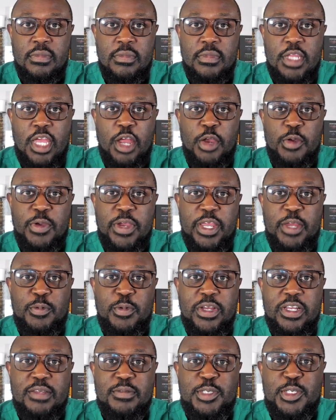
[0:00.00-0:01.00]
All right,
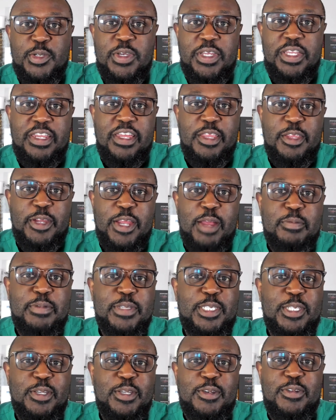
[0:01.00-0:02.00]
welcome to another
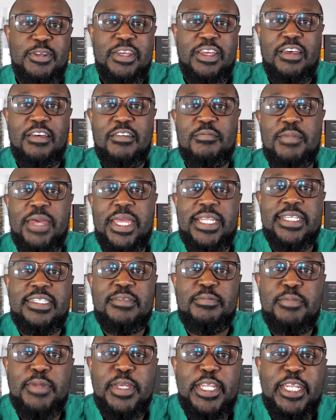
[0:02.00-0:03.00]
episode of
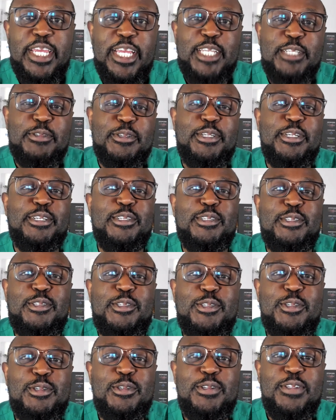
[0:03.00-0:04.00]
Medicine Mondays with yours
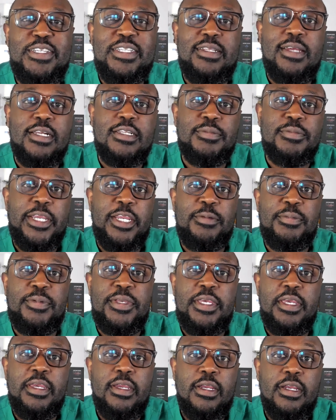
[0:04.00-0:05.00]
truly, Dr.
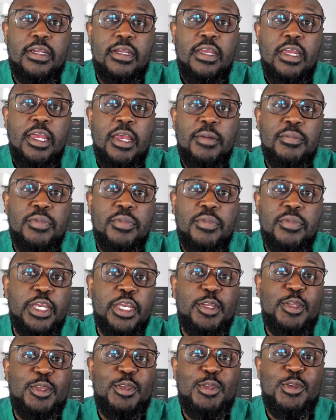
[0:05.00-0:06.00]
Pierre,
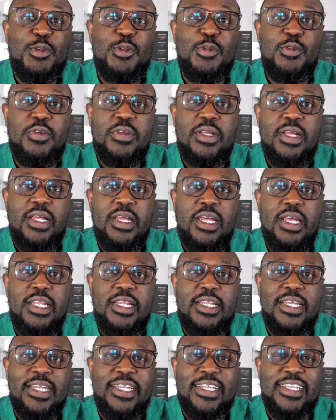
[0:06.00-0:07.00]
bringing you an
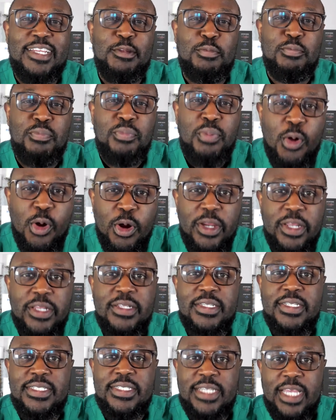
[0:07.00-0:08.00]
important
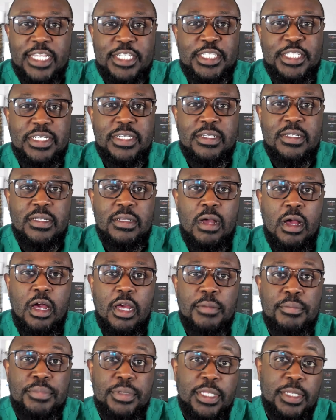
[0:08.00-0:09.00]
discussion
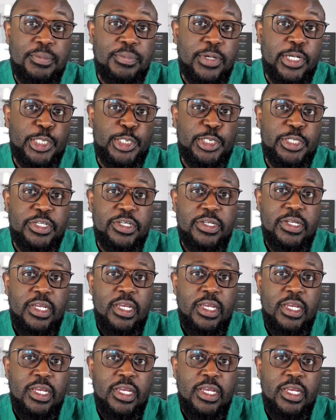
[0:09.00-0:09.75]
on blood pressure